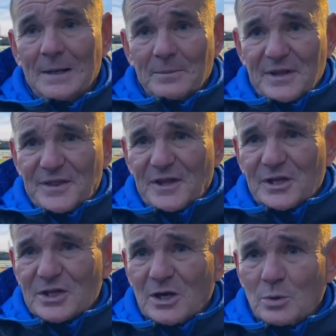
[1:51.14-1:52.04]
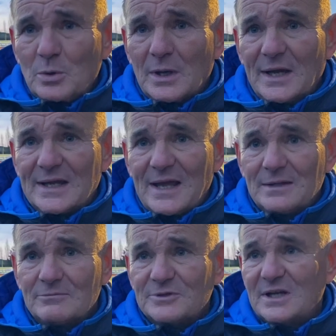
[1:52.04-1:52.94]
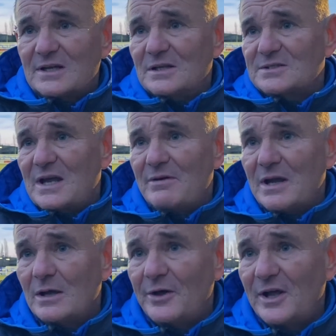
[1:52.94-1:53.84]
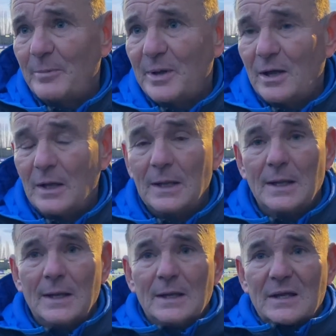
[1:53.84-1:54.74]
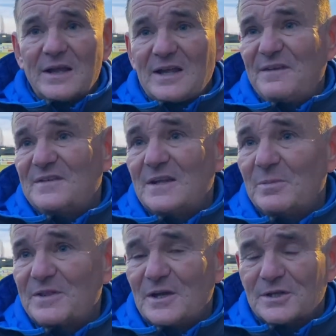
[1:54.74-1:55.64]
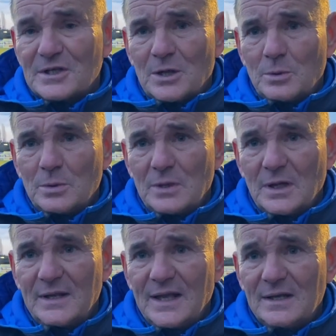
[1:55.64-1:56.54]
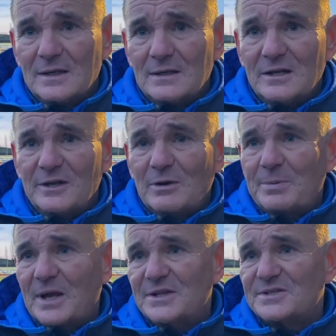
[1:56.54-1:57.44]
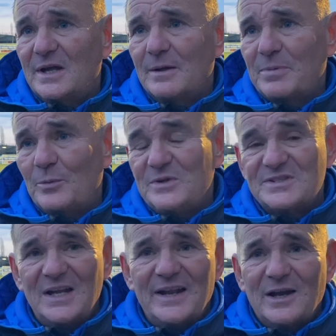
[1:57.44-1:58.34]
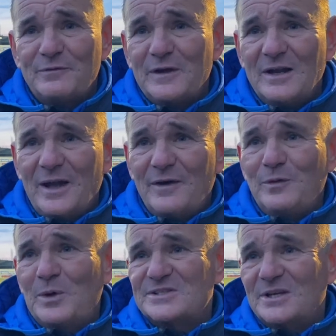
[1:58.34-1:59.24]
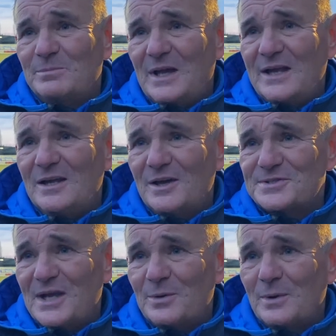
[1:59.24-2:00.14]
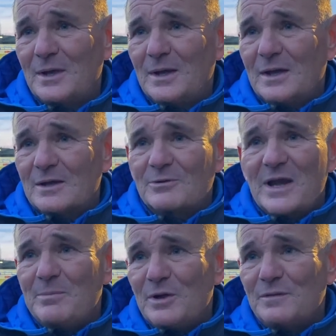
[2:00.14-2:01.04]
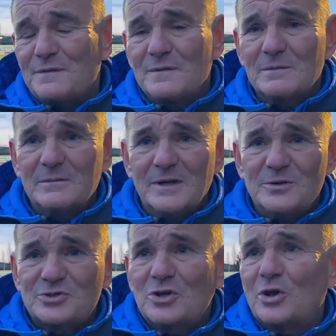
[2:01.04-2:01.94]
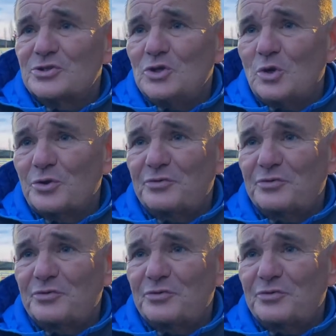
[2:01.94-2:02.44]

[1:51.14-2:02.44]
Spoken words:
But the third goal, again, ridiculous error on our part. Guy gifted them a third goal, and then, you're up against it. But we still had Alfie. Alfie Whittingham, 8 yards out. Great move. He's got to score.